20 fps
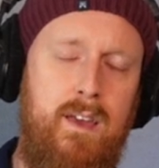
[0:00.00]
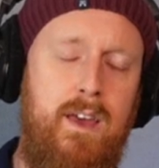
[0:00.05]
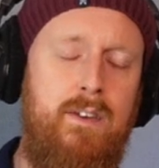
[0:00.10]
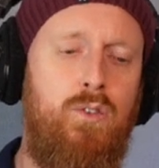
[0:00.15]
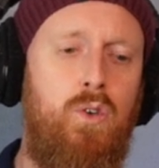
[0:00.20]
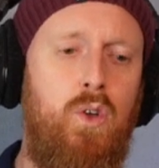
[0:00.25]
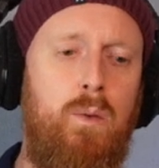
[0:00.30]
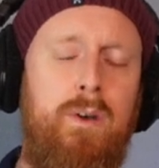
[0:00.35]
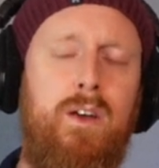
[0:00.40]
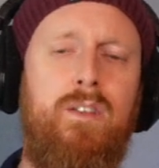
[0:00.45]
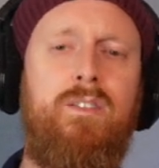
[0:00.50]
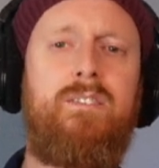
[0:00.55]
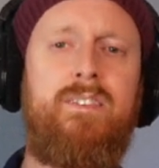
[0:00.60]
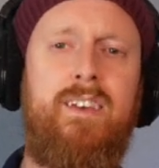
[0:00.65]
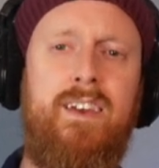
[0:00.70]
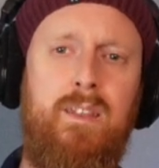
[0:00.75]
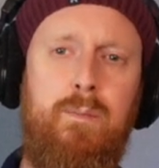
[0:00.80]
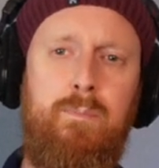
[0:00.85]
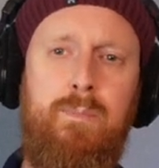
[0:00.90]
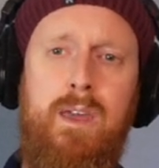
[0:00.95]
if you want to be able to
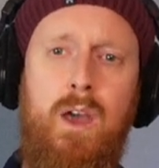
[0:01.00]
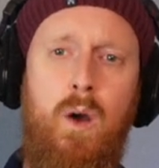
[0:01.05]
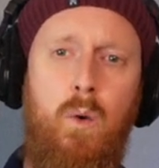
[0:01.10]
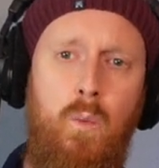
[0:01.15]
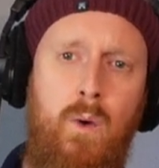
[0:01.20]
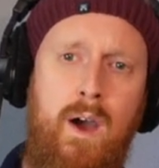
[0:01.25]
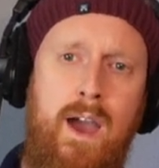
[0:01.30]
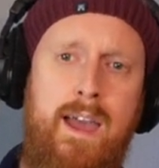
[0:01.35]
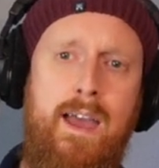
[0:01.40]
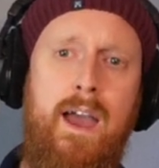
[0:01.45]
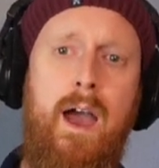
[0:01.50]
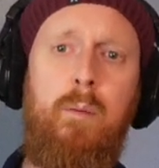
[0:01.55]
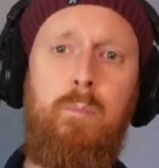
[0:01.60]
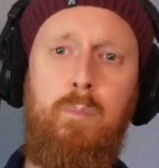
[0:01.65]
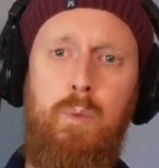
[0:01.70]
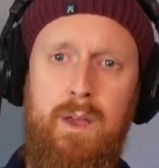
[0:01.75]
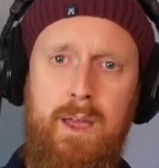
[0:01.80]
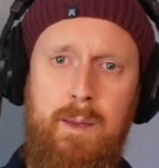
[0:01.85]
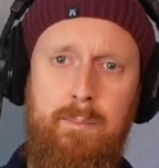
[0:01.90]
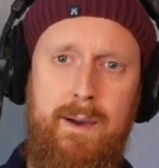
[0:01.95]
take the beat away and
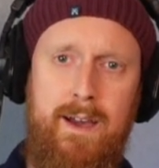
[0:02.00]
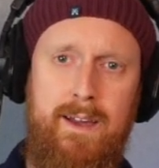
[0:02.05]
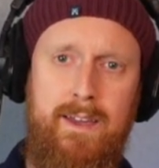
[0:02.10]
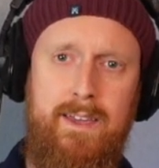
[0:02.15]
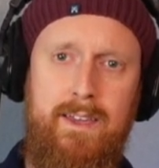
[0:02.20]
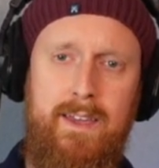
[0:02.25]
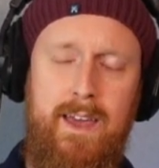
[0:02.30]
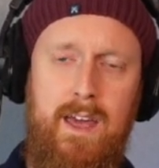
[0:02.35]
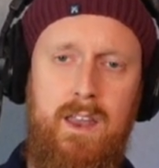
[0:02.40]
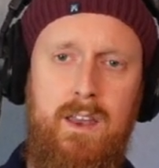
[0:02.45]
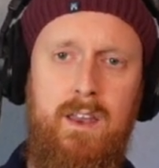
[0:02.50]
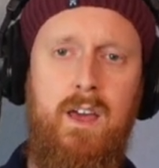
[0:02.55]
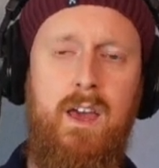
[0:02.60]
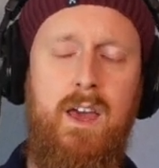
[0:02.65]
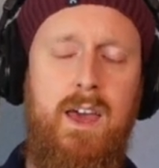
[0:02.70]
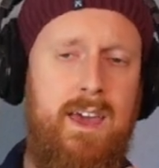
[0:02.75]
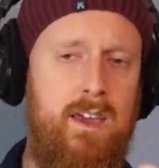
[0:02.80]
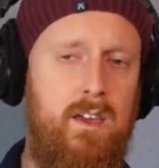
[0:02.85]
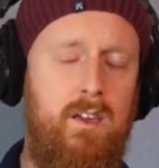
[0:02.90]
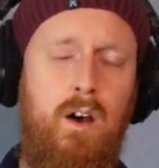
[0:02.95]
bring it back again,
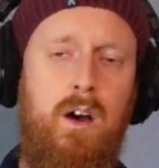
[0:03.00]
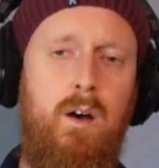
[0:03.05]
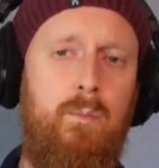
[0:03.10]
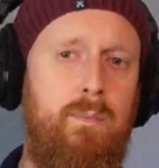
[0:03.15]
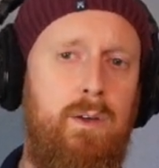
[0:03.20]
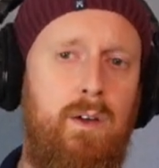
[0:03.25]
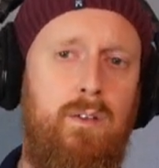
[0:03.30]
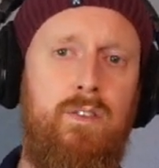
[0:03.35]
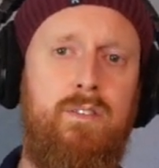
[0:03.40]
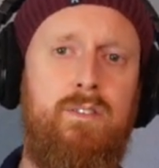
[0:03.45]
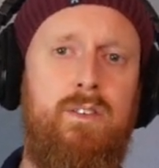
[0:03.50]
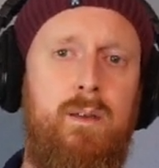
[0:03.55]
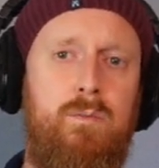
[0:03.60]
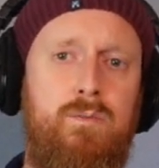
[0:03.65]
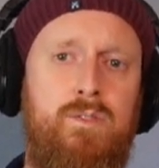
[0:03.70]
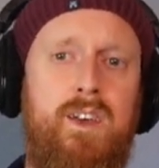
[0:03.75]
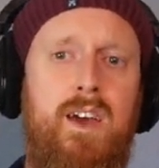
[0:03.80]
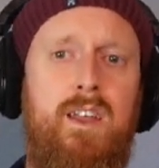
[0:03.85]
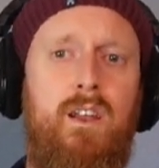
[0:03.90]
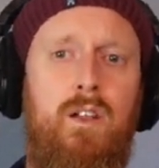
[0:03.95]
it can't be on the same
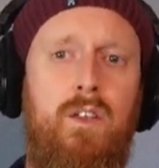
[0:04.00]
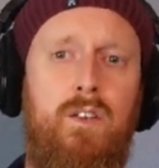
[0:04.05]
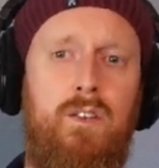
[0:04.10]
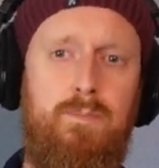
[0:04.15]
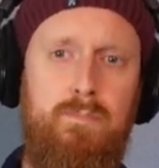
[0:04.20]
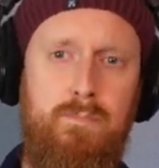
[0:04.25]
channel as